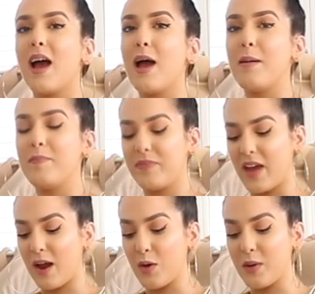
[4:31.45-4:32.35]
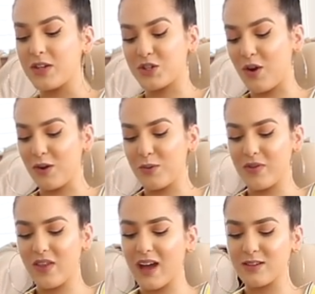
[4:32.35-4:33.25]
And I always struggle
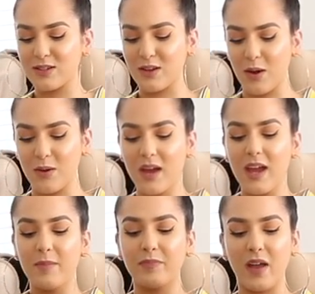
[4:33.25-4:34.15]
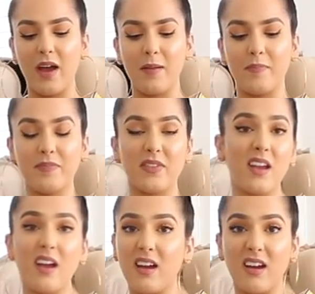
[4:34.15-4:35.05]
with that. So
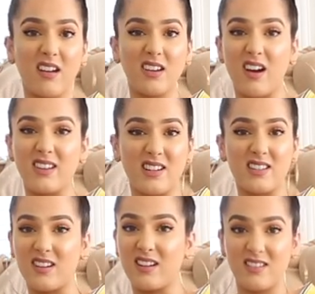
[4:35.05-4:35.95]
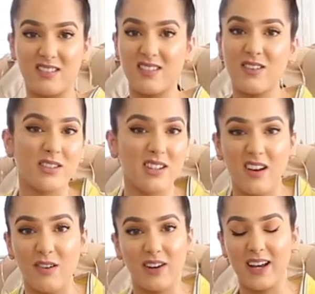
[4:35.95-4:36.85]
yeah, guys, listen, I
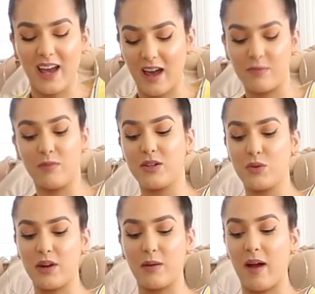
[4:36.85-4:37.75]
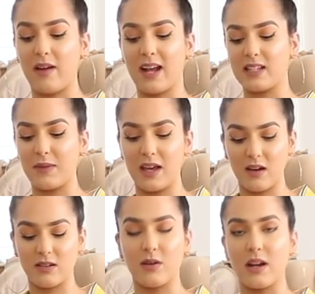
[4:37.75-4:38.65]
don't really care. We're talking about anatomy
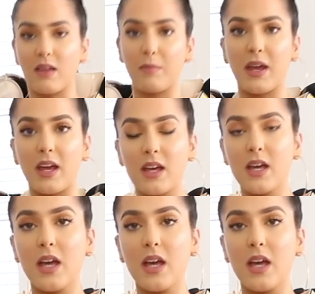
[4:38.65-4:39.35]
here, it's not anything big.